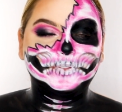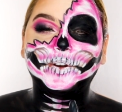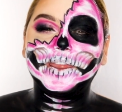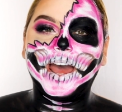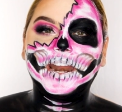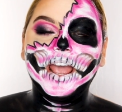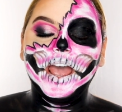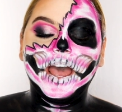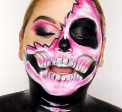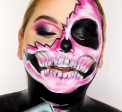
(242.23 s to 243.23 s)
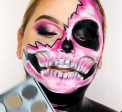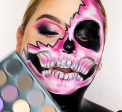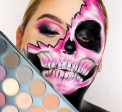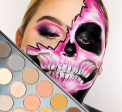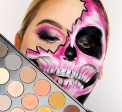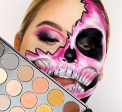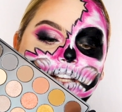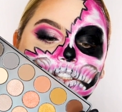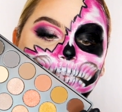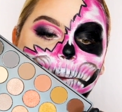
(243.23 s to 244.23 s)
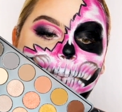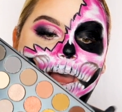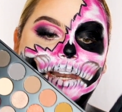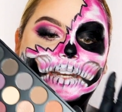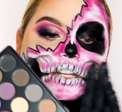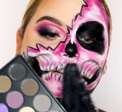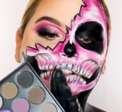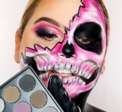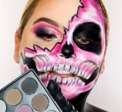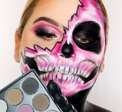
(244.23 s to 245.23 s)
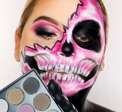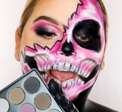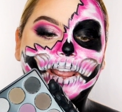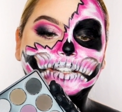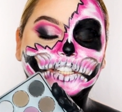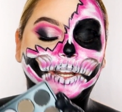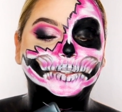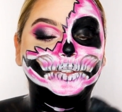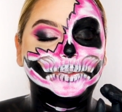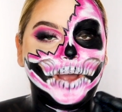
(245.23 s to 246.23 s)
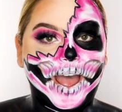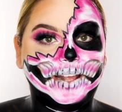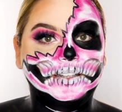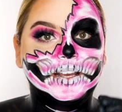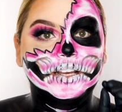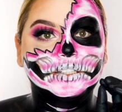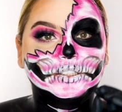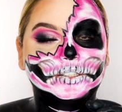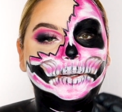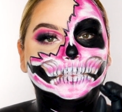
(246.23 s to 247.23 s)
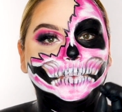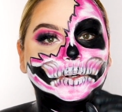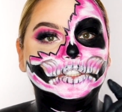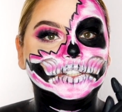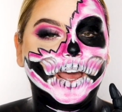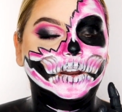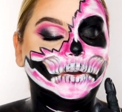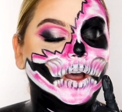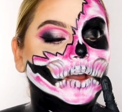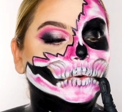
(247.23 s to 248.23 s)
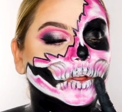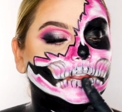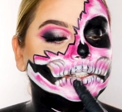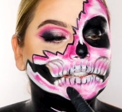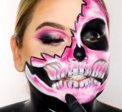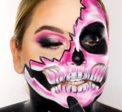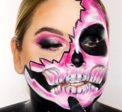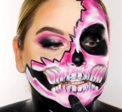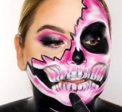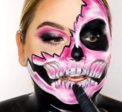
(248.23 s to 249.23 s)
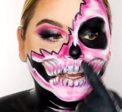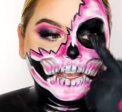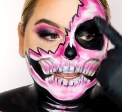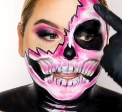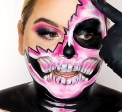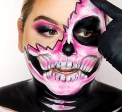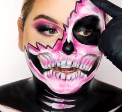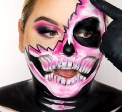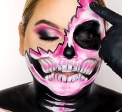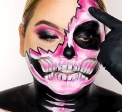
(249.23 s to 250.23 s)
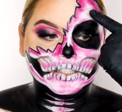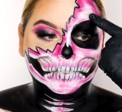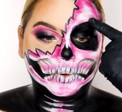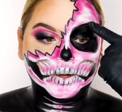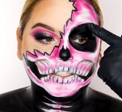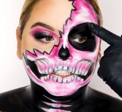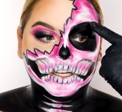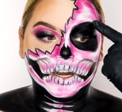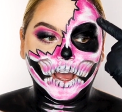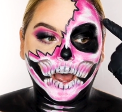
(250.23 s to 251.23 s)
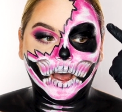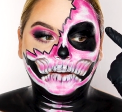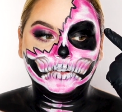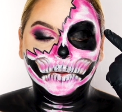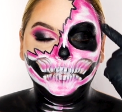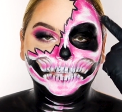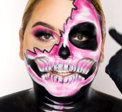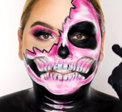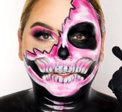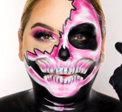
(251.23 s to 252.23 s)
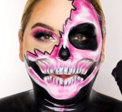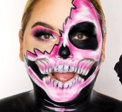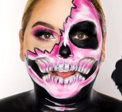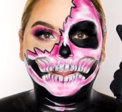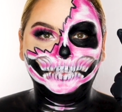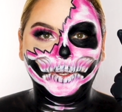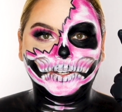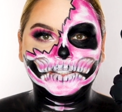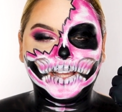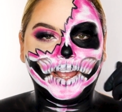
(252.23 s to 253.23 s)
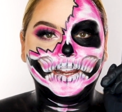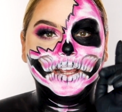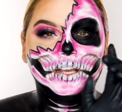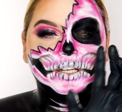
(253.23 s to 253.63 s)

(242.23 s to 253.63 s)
For that, I'm gonna go back into my palette using the black eyeshadow to add some more shadow around the teeth and on the separation of the skull and the beauty side